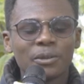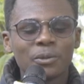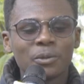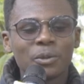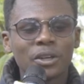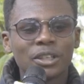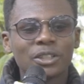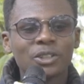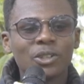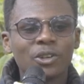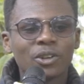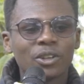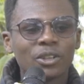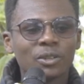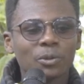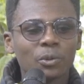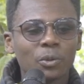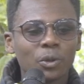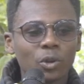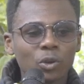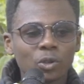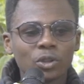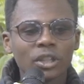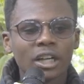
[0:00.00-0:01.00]
we
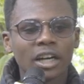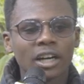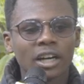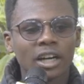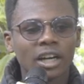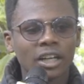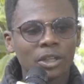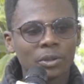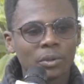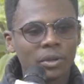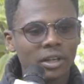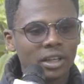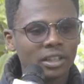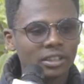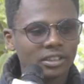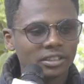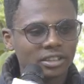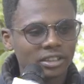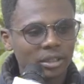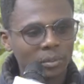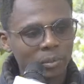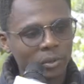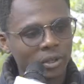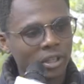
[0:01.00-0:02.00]
own a hardware
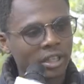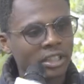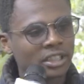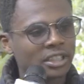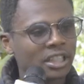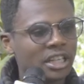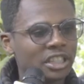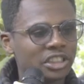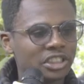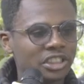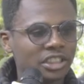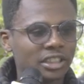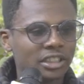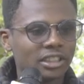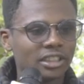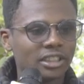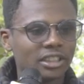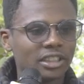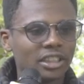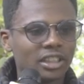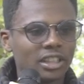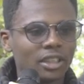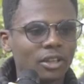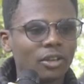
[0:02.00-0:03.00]
somewhere in Gachie.
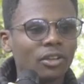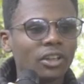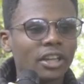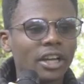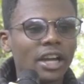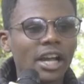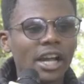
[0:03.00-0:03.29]
Now the